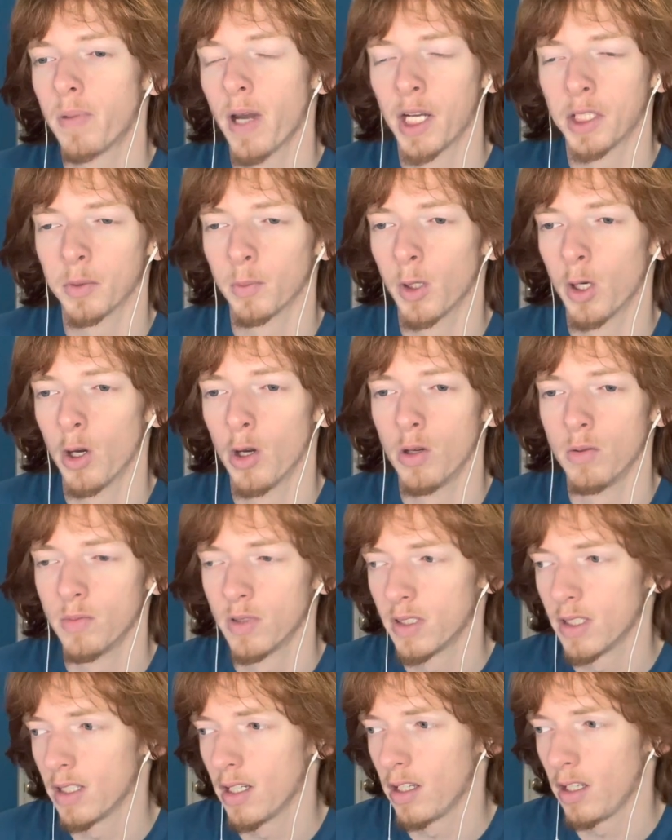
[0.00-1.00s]
Patrick
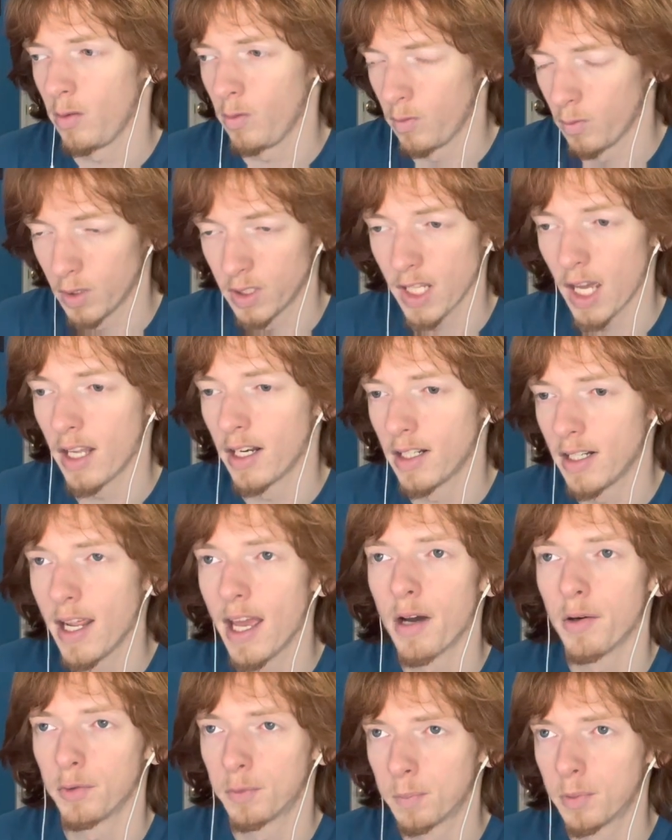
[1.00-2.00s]
Mahomes, without a
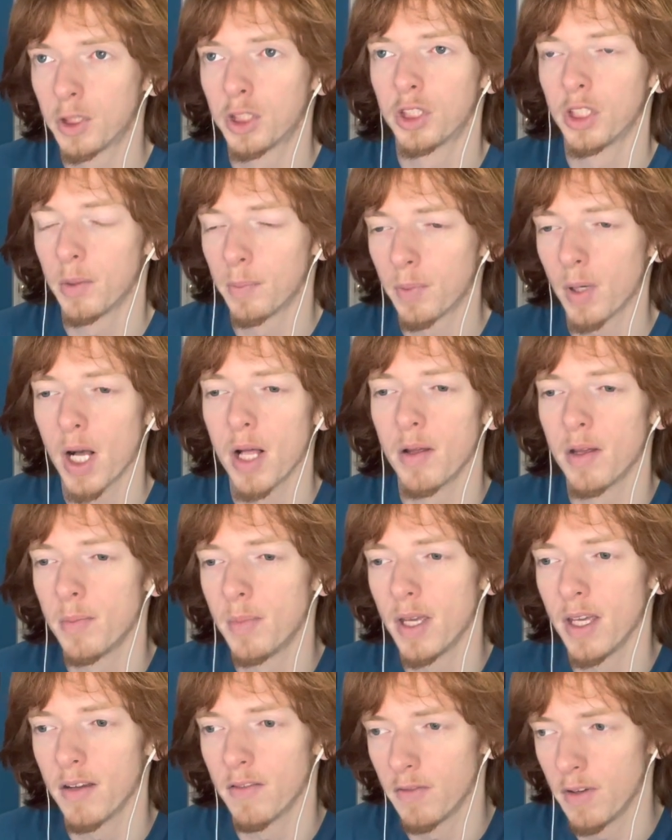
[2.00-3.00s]
doubt, should probably
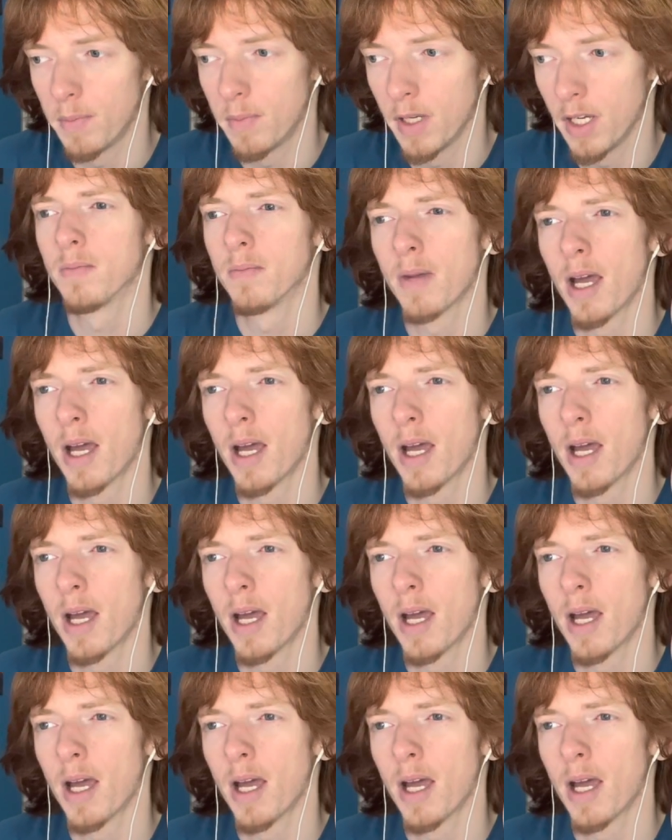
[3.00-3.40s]
be MVP.